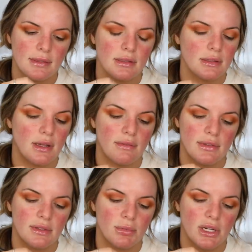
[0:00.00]
Love
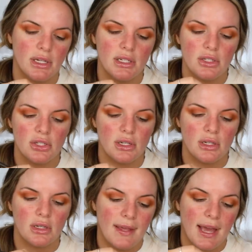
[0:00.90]
this brush.
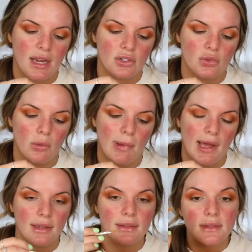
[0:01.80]
The actual
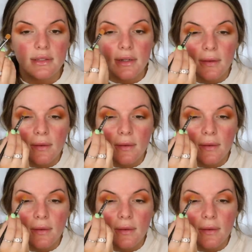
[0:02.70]
best.